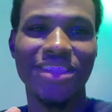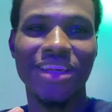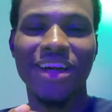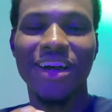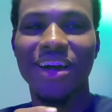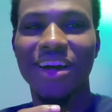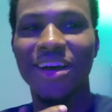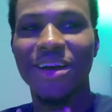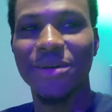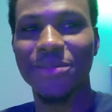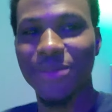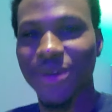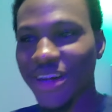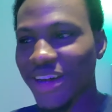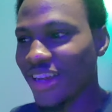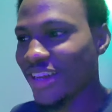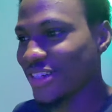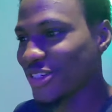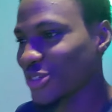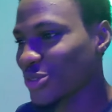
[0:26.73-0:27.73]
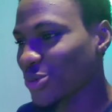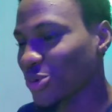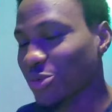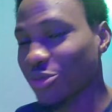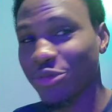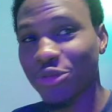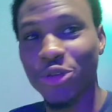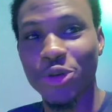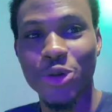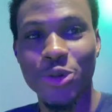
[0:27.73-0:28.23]
Um, I just want
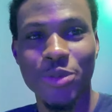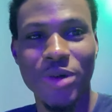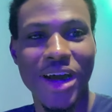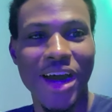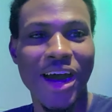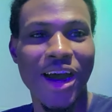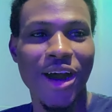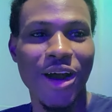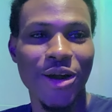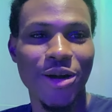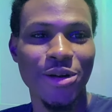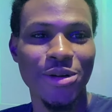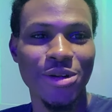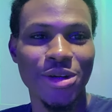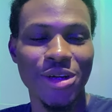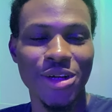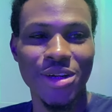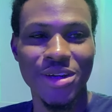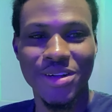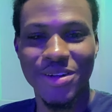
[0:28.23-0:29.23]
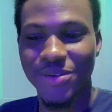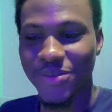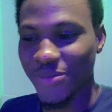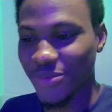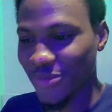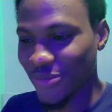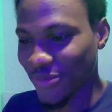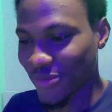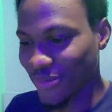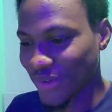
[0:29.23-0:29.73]
to film how
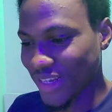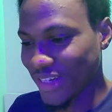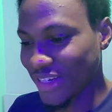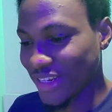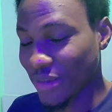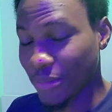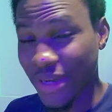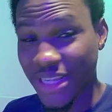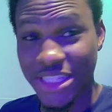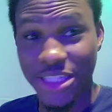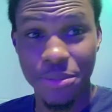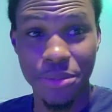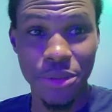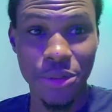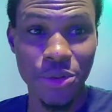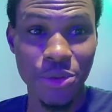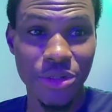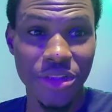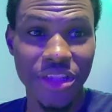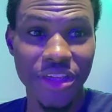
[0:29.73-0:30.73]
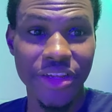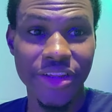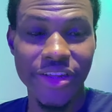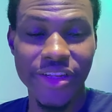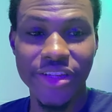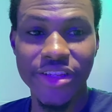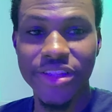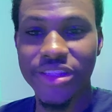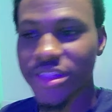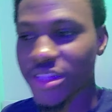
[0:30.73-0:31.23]
my day, my typical day
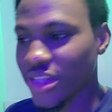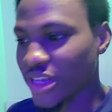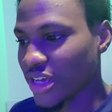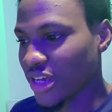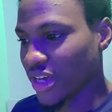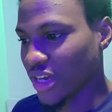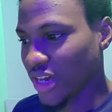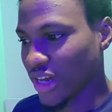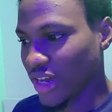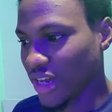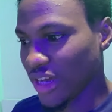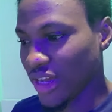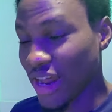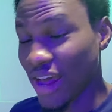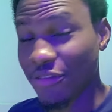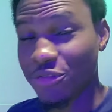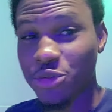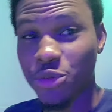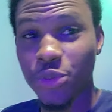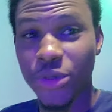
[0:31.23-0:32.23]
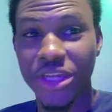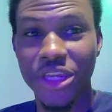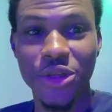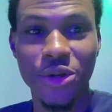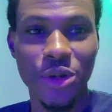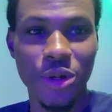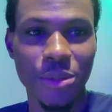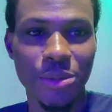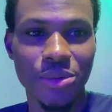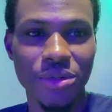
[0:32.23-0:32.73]
is. Uh, after waking
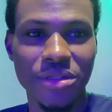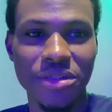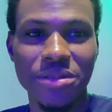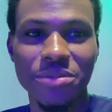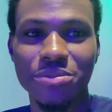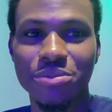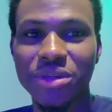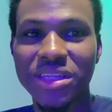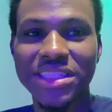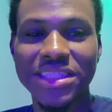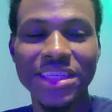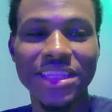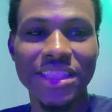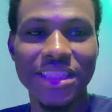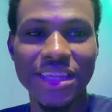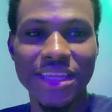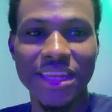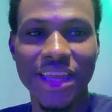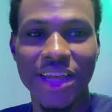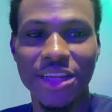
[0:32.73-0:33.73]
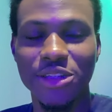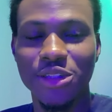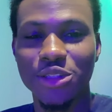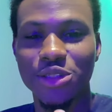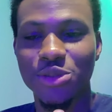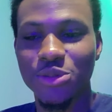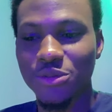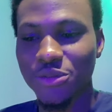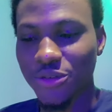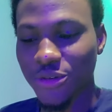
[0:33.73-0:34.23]
up, the basic thing I
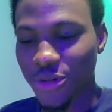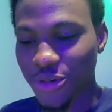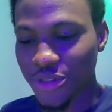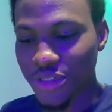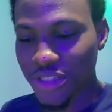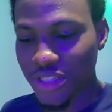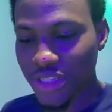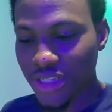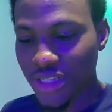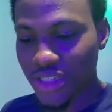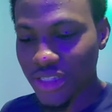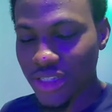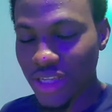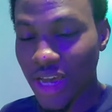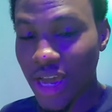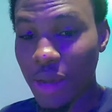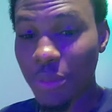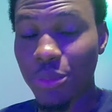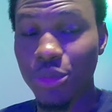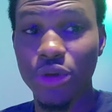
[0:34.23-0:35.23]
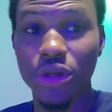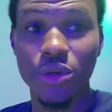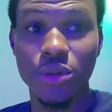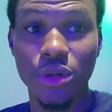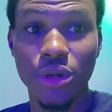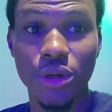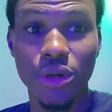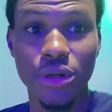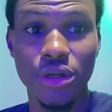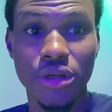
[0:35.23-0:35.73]
just do first is I pray to
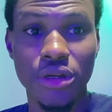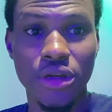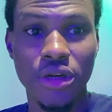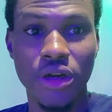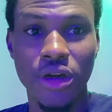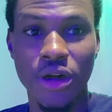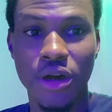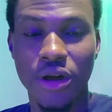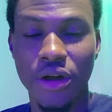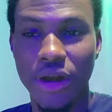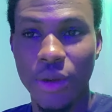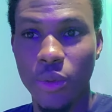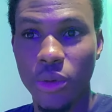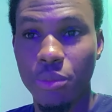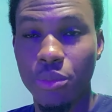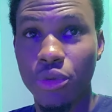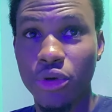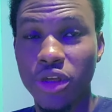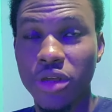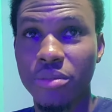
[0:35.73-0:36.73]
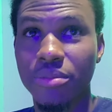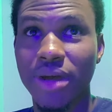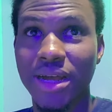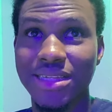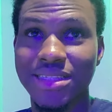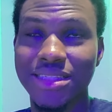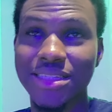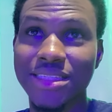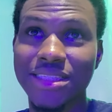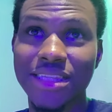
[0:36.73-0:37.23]
God. All right, we pray by
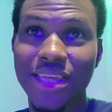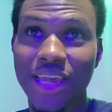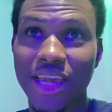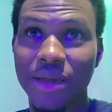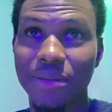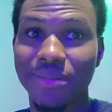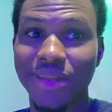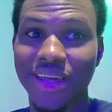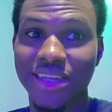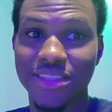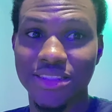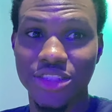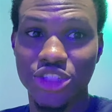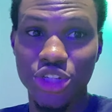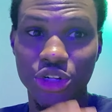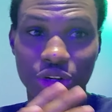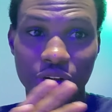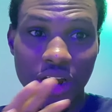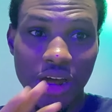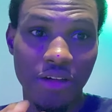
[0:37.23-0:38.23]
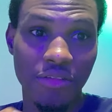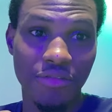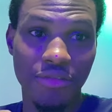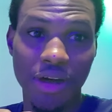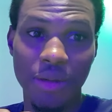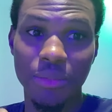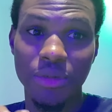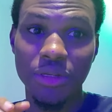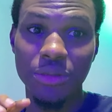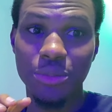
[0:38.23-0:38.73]
six A M That's the general
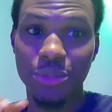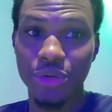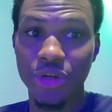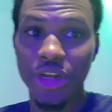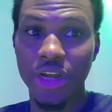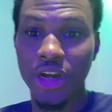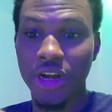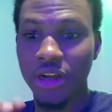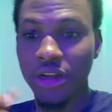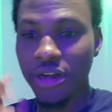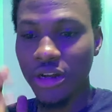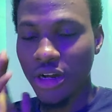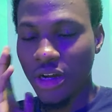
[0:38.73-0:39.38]
family prayer.